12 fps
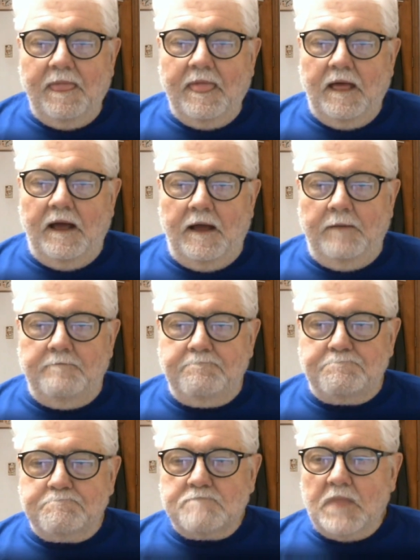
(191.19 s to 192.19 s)

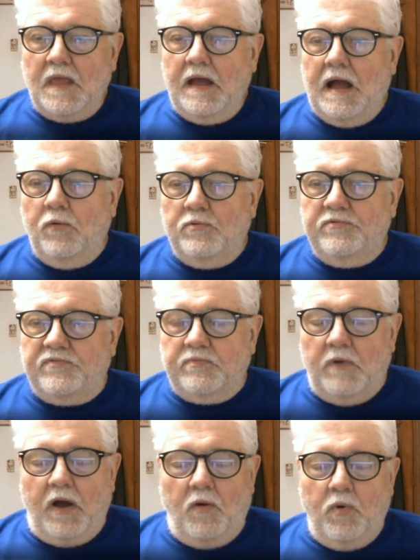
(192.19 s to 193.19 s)
I was
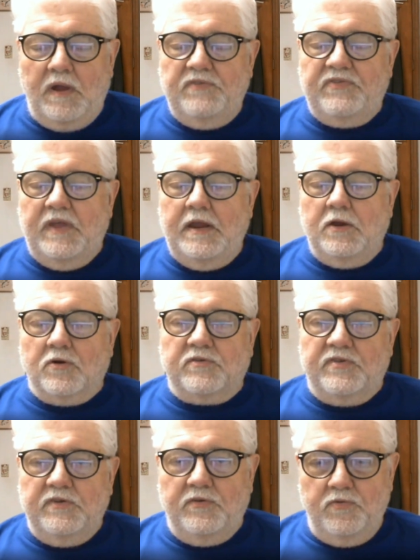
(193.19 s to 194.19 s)
always eager
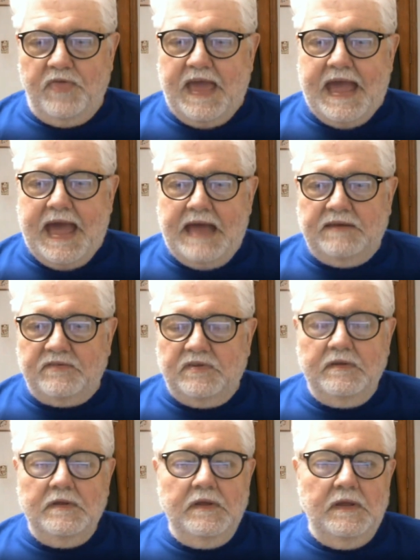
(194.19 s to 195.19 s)
to do that,
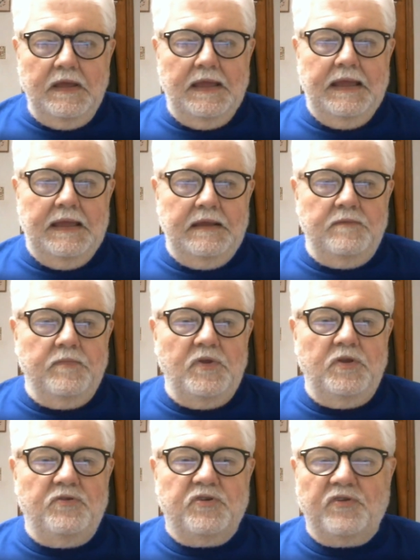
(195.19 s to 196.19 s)
and
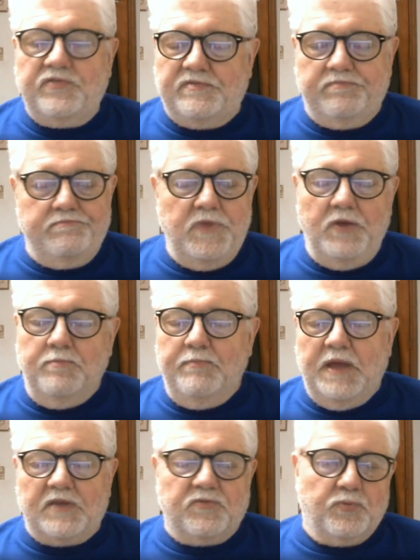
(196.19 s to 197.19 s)
you
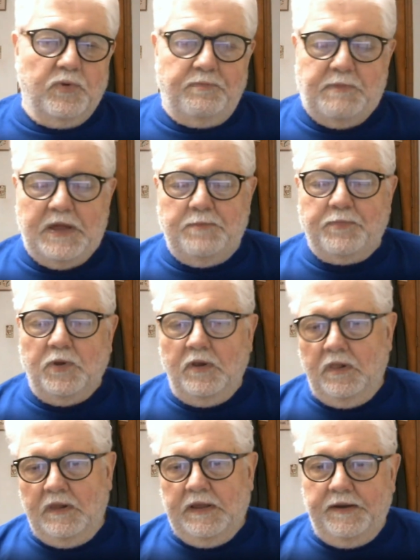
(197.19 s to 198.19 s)
mix with
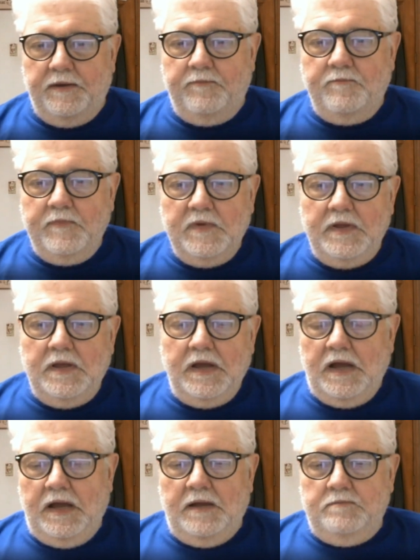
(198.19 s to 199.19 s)
people, and
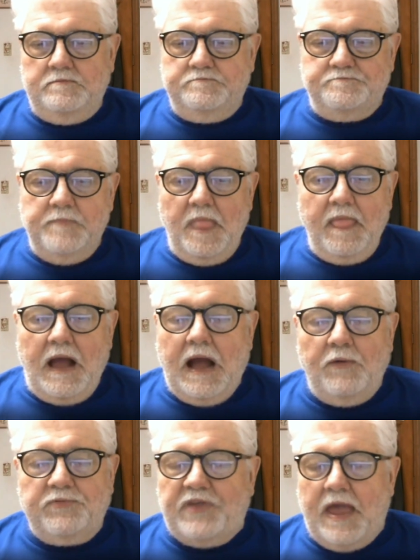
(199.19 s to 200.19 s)

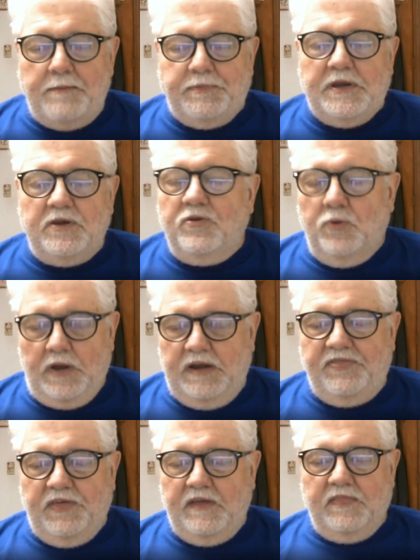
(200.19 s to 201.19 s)
I was happy to do
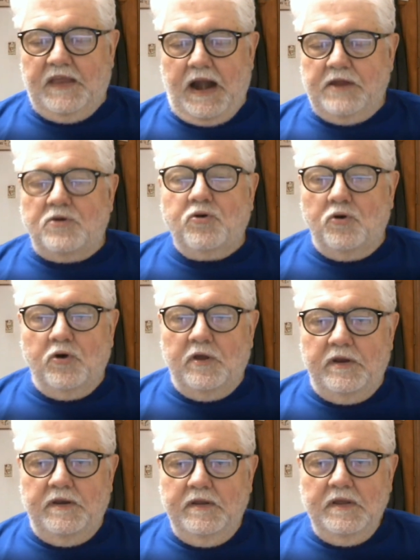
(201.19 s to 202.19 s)
anything that I
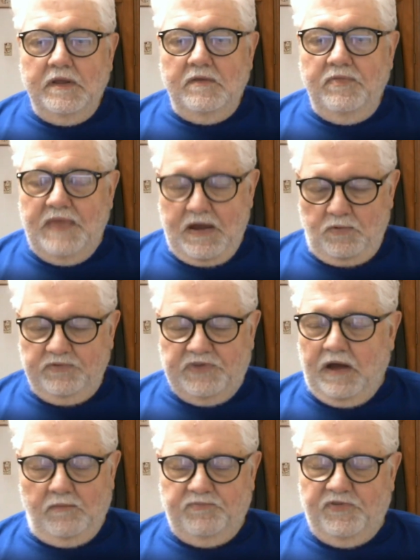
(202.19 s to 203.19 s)
could that was
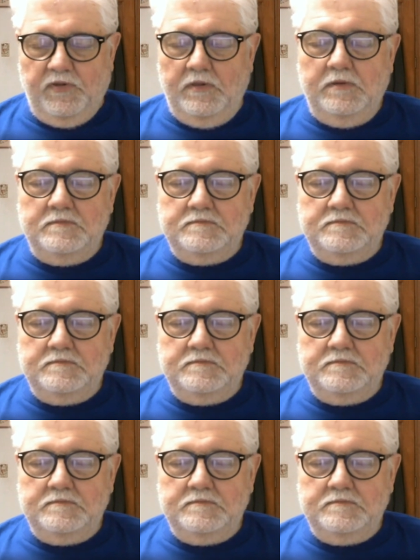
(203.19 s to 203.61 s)
helpful.